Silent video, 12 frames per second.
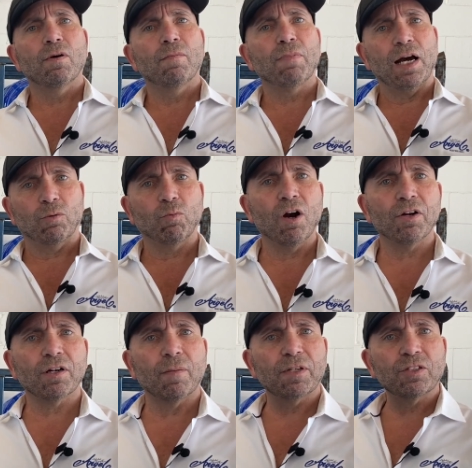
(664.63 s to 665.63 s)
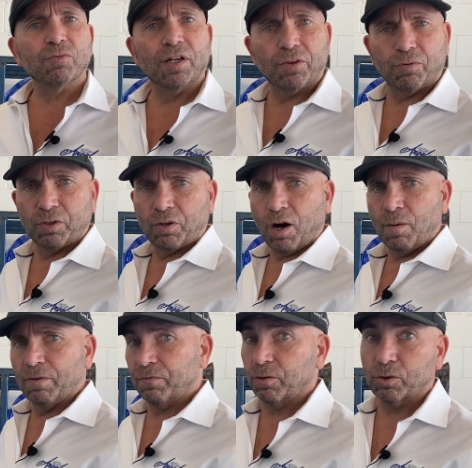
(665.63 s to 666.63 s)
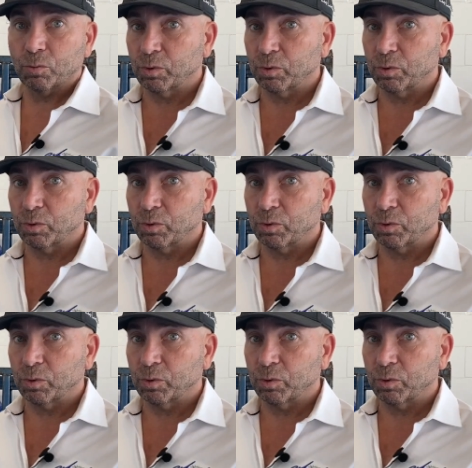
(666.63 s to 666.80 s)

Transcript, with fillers: bottled water companies run it through a carbon filter,